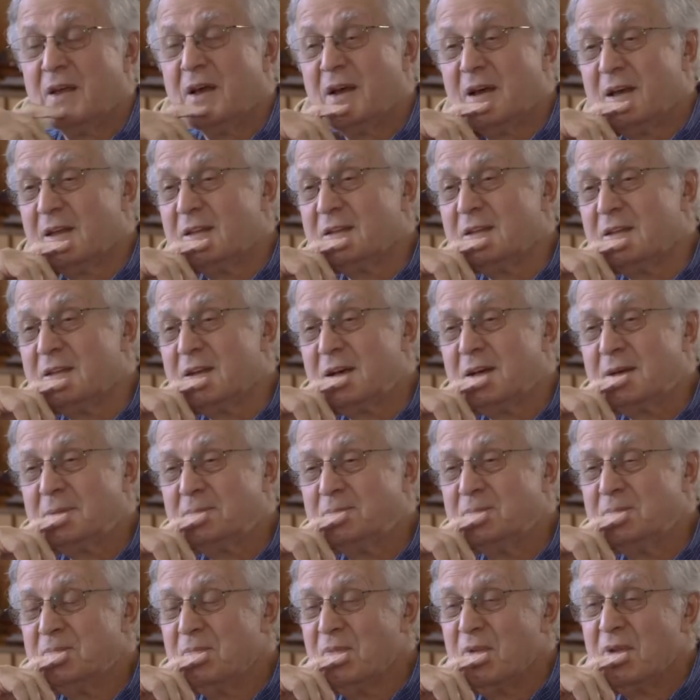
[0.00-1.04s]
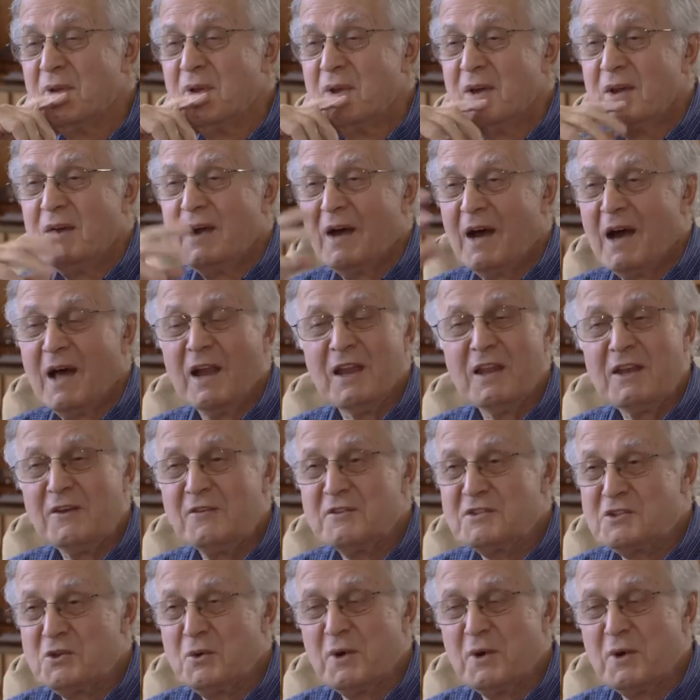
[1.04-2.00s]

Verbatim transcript: And uh, I'll leave it